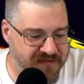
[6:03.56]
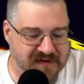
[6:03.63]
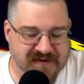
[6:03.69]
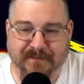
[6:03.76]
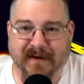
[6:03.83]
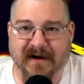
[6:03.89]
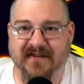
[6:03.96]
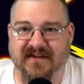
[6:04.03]
has
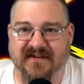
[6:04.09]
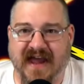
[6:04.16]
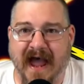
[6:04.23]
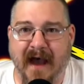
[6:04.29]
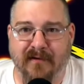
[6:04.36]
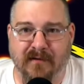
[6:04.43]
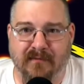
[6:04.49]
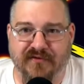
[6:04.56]
been in this
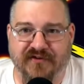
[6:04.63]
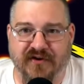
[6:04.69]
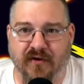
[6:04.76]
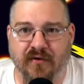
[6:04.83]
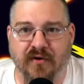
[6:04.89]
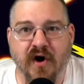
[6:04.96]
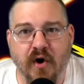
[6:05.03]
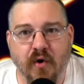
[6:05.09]
habitable
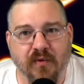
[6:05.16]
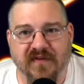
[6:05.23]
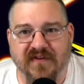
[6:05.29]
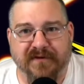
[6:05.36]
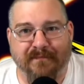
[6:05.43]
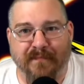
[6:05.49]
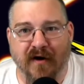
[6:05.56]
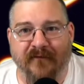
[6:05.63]
zone with
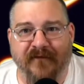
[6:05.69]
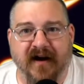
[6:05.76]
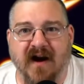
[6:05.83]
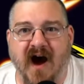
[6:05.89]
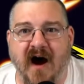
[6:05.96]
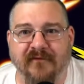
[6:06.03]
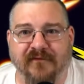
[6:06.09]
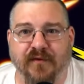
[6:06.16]
this perfect
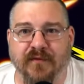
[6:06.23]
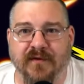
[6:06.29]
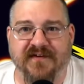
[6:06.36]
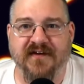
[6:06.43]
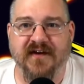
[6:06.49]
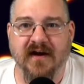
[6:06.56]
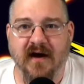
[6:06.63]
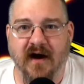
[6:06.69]

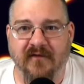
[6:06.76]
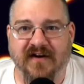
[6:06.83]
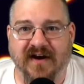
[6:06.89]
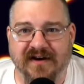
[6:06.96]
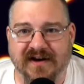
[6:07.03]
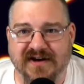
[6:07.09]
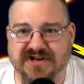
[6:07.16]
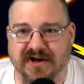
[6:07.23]
confluence of
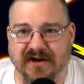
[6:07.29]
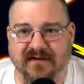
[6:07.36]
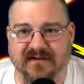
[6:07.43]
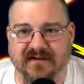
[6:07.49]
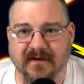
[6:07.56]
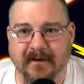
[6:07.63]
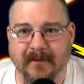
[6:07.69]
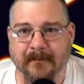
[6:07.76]

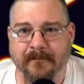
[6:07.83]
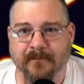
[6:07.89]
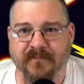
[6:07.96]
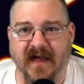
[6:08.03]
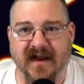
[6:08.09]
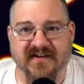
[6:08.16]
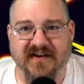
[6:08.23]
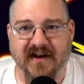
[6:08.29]
conditions
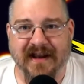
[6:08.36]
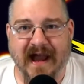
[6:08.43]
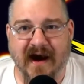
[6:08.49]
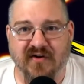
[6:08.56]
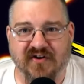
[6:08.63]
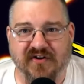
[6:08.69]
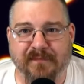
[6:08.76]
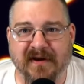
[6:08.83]
that has
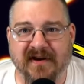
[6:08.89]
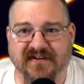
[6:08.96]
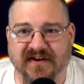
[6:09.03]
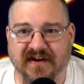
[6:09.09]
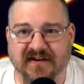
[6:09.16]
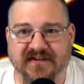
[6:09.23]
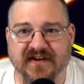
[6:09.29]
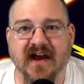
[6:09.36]
allowed a
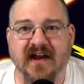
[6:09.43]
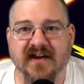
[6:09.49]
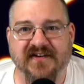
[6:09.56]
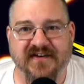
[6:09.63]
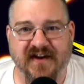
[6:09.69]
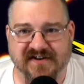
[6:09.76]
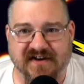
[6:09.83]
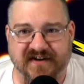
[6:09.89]
species
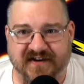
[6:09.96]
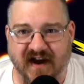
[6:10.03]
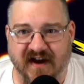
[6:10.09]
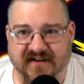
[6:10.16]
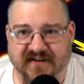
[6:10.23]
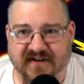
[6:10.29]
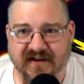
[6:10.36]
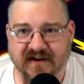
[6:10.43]
such as
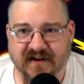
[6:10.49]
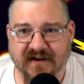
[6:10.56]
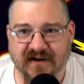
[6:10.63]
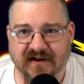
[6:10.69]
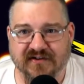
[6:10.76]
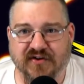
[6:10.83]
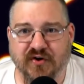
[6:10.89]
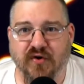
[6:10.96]
us
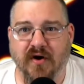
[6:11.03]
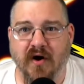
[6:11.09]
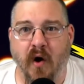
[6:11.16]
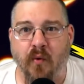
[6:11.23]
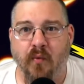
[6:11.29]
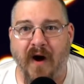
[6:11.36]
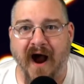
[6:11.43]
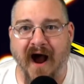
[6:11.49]
to
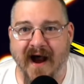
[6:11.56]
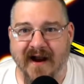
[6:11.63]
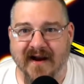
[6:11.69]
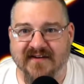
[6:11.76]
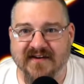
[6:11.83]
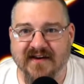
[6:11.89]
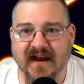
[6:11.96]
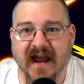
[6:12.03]

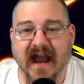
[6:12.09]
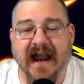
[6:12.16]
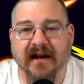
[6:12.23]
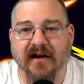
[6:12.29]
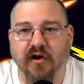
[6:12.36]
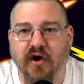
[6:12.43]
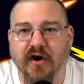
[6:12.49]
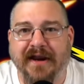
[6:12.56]
arise
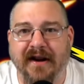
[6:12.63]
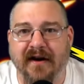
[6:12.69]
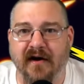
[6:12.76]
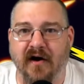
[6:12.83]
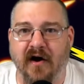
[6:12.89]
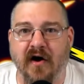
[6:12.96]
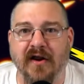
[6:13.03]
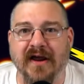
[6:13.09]
and look at it
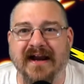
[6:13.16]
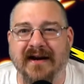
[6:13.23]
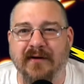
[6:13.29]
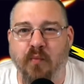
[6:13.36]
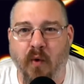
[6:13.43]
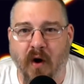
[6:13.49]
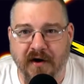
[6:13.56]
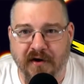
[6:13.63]
all and
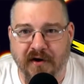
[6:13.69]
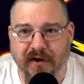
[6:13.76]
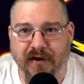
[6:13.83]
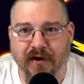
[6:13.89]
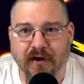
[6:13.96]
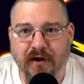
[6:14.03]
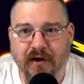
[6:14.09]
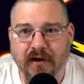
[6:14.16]

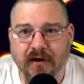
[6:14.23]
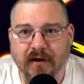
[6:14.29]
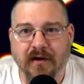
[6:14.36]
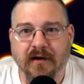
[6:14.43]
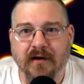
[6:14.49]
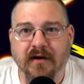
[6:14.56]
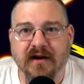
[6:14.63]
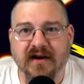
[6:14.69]
wonder,
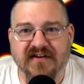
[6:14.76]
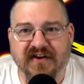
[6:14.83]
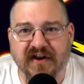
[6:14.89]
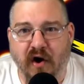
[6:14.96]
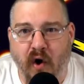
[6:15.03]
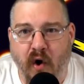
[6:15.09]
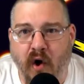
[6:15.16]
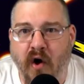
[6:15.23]
is it
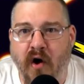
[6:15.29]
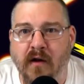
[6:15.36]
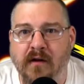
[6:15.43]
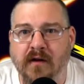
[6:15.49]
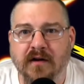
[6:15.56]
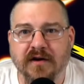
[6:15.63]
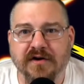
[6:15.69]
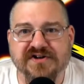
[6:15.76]

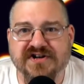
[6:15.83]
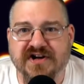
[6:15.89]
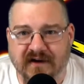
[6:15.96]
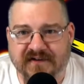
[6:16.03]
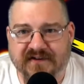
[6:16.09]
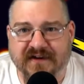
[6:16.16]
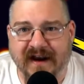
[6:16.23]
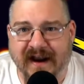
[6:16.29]
all
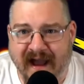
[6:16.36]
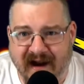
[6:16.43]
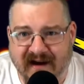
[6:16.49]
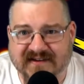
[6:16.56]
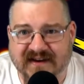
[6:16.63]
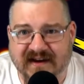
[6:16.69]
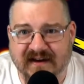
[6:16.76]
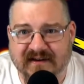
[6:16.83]
just an
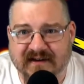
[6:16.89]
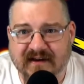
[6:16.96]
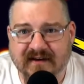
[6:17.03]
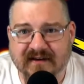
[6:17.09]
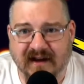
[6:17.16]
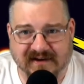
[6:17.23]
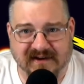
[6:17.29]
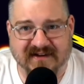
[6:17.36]
accident
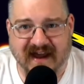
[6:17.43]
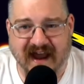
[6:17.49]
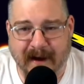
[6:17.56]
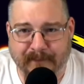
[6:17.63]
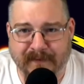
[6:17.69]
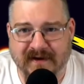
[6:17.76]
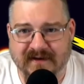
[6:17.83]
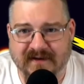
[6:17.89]
that has
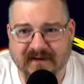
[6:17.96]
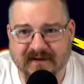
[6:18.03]
happened?